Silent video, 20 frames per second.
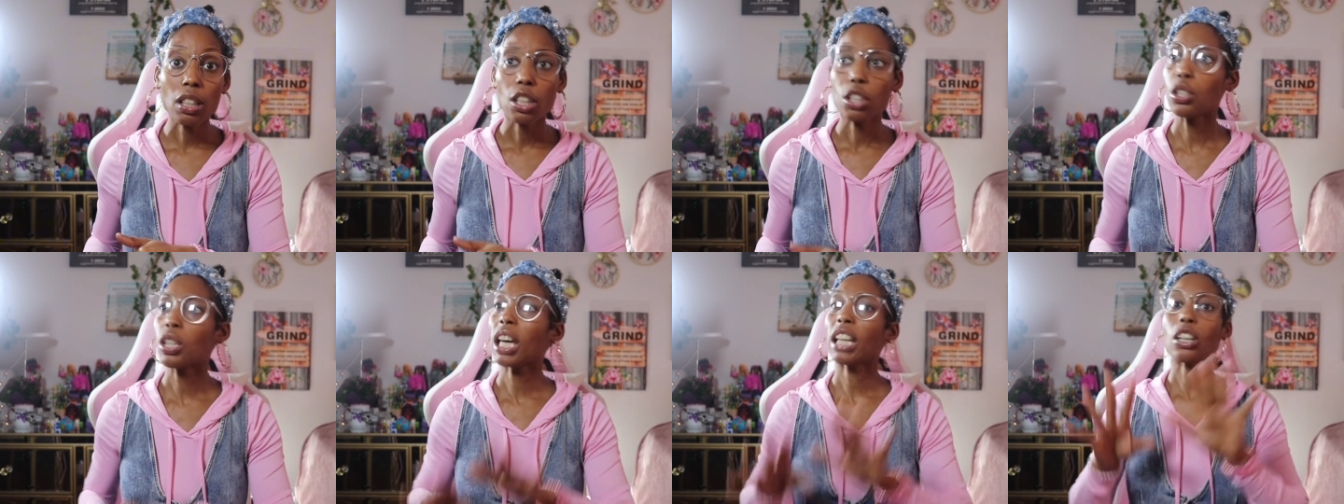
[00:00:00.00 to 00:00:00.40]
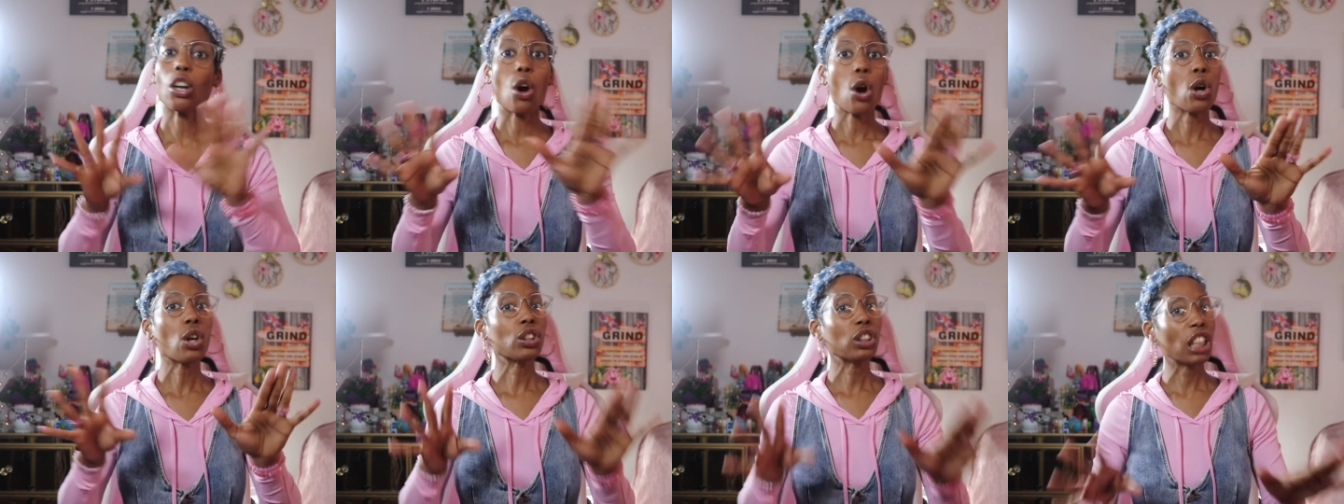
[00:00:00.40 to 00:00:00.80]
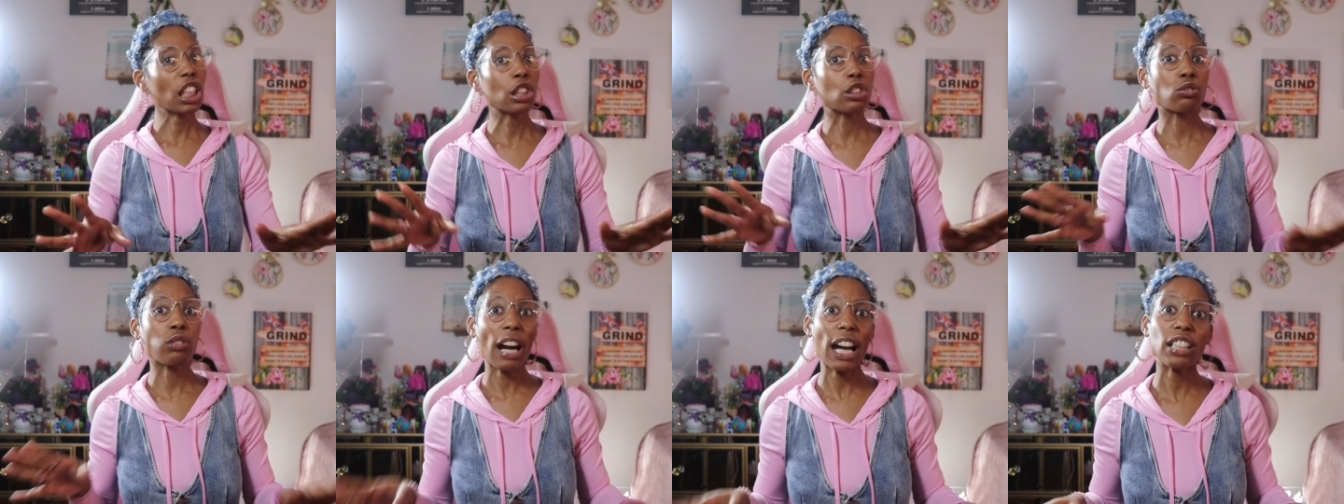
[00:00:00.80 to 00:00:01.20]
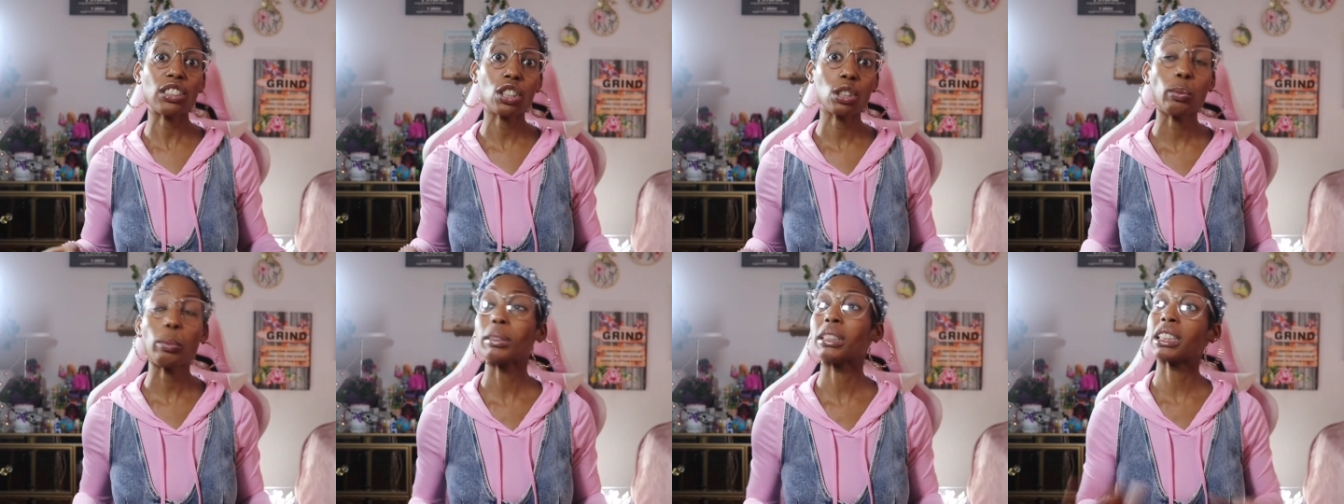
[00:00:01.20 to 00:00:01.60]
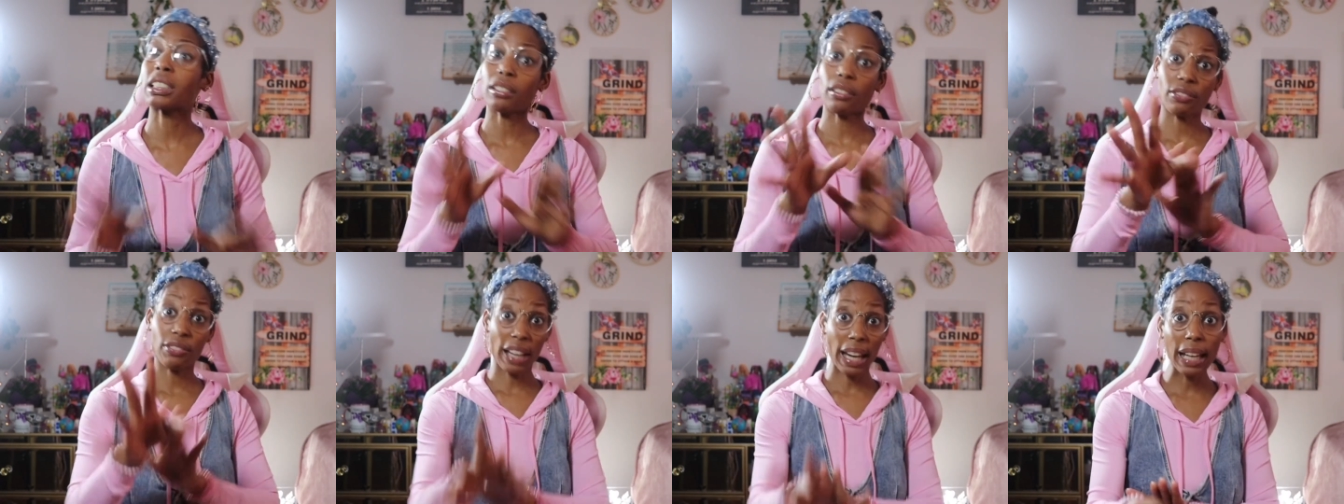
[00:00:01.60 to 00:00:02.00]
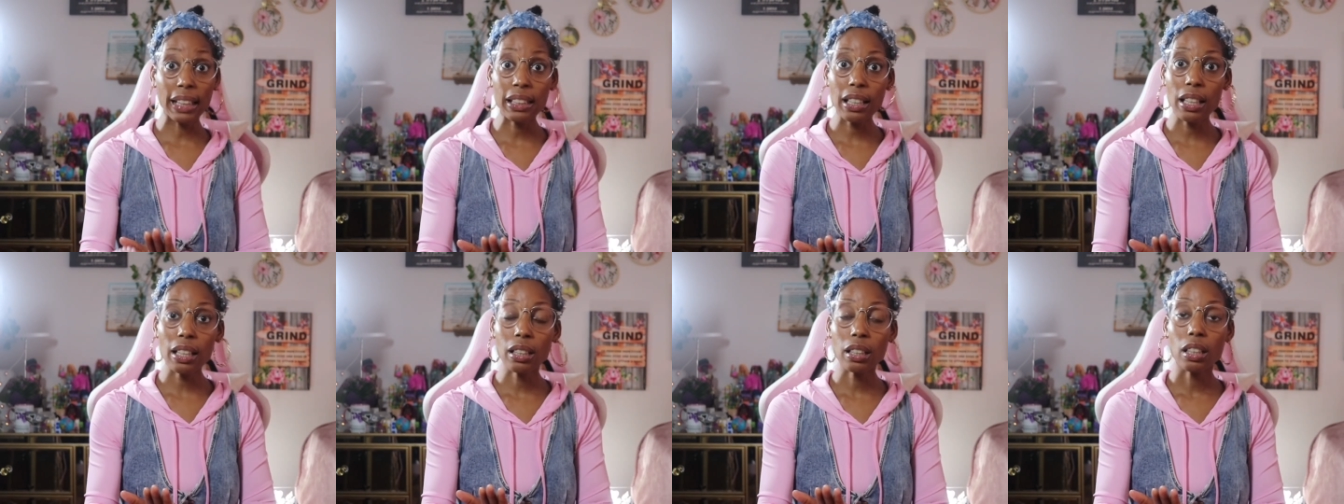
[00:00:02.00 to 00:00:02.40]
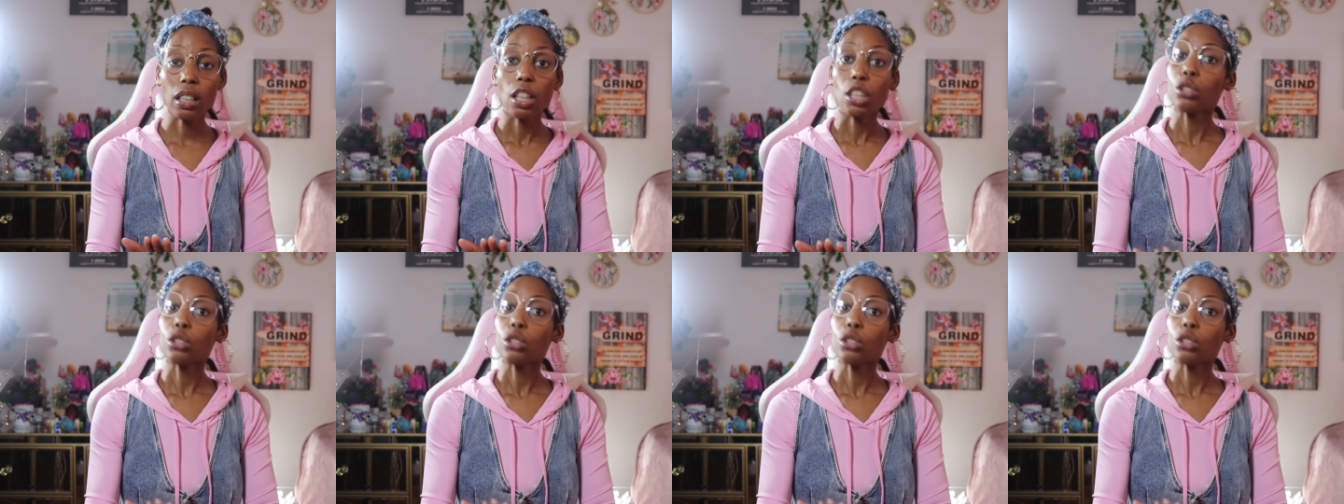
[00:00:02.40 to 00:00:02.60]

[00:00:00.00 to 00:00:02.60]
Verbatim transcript: You had all these righteous women. Savannah.